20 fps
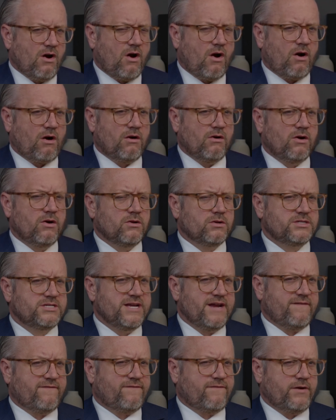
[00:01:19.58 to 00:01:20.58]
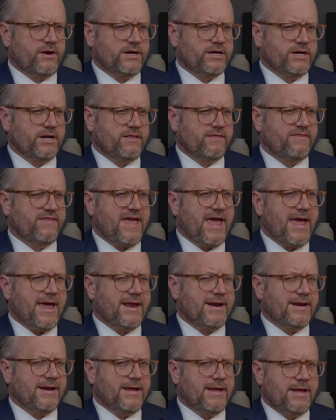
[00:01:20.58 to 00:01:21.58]
are a little different
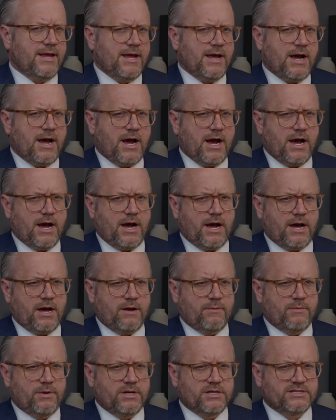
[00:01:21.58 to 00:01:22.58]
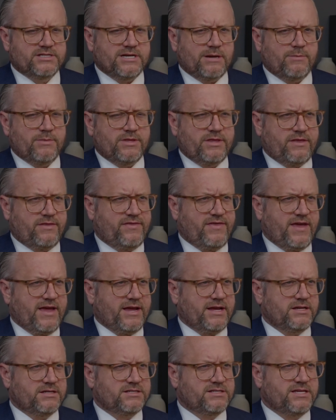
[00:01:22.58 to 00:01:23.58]
than um, some of the
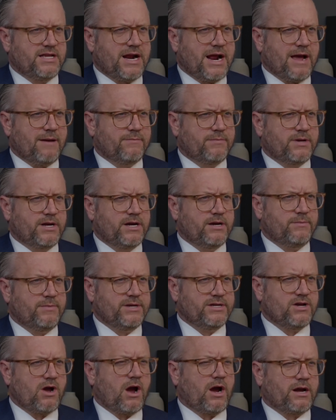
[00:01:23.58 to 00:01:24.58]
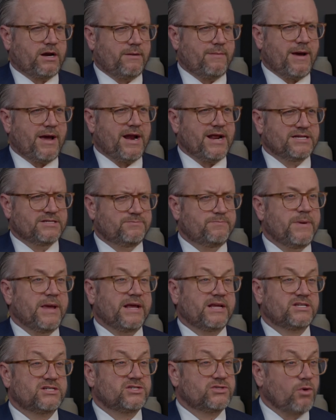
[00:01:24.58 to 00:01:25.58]
things that I'm going to be talking about as
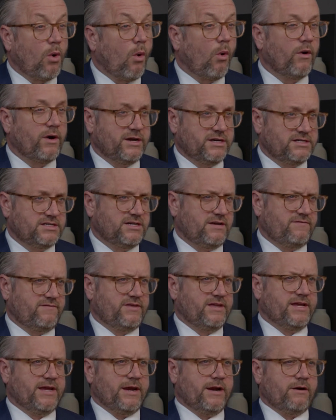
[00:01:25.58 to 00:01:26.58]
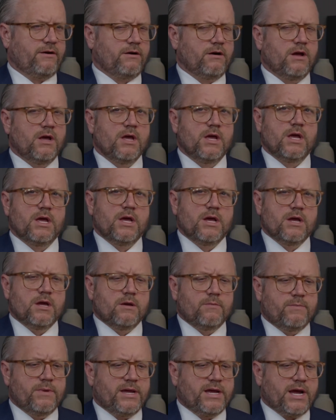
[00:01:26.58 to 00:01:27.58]
big stories of the year.
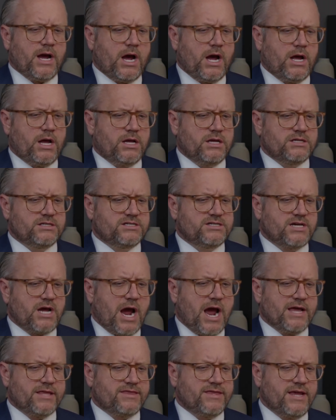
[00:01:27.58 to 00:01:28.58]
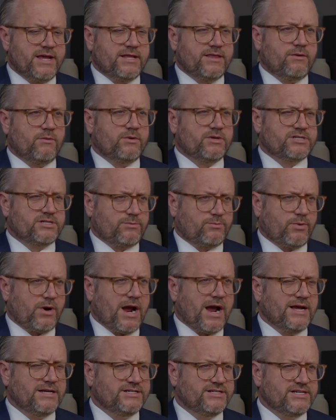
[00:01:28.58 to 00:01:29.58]
Because I think that with
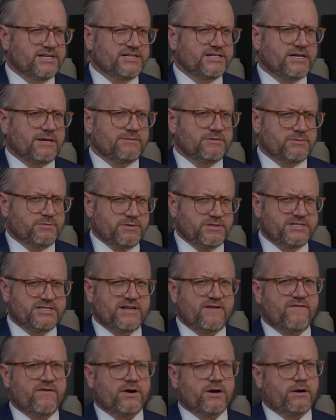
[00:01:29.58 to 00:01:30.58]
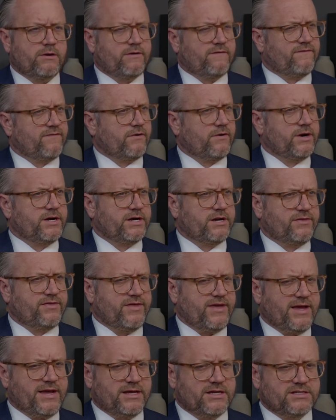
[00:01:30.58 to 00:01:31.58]
surprises, I'm specifically referring to
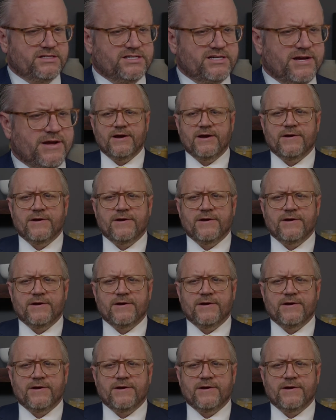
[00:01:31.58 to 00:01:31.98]
things